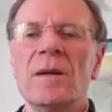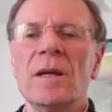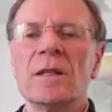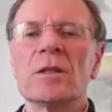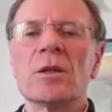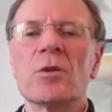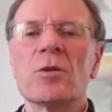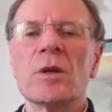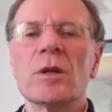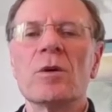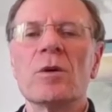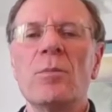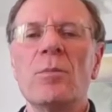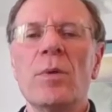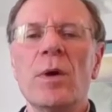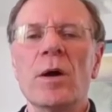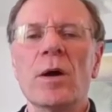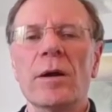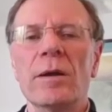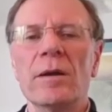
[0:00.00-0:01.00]
It's a critical
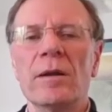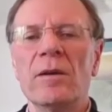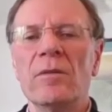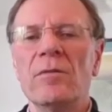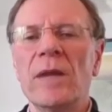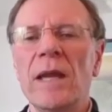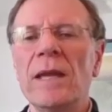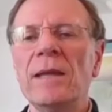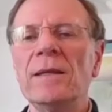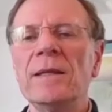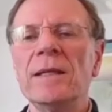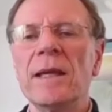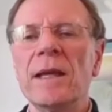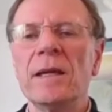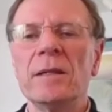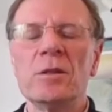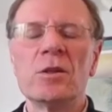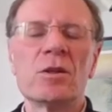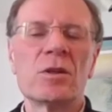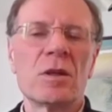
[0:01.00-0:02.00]
part of any
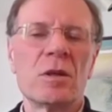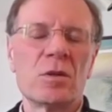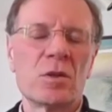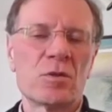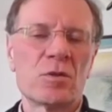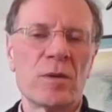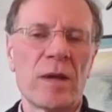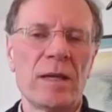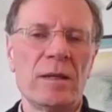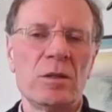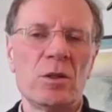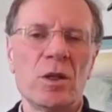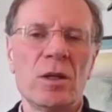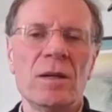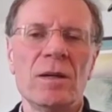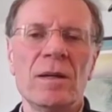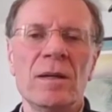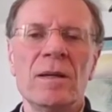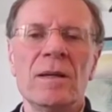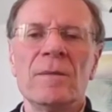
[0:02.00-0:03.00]
edge
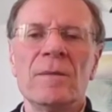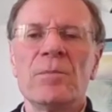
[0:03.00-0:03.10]
strategy.